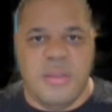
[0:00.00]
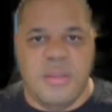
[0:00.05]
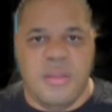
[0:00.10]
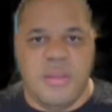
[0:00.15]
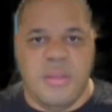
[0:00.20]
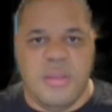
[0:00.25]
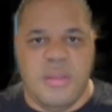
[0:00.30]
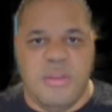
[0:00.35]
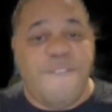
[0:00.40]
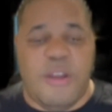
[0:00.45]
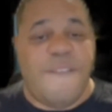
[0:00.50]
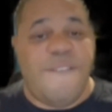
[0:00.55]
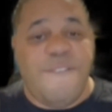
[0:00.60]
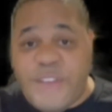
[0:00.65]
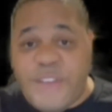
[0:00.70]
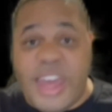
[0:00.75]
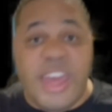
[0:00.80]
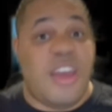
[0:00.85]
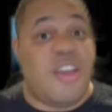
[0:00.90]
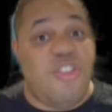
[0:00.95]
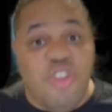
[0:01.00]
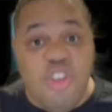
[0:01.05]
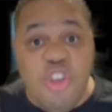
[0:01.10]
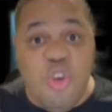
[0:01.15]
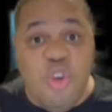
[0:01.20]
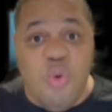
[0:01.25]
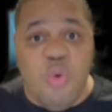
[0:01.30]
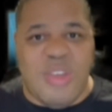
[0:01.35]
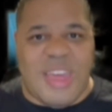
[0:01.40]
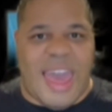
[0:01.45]
Your fake
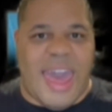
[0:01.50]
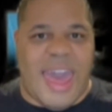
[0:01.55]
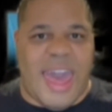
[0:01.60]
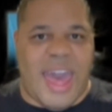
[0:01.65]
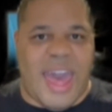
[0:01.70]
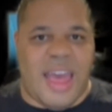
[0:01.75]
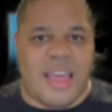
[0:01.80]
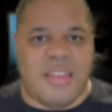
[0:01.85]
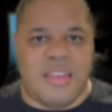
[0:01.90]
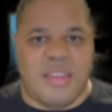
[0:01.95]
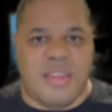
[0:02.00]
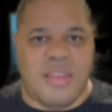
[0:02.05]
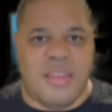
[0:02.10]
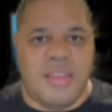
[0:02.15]
news ass.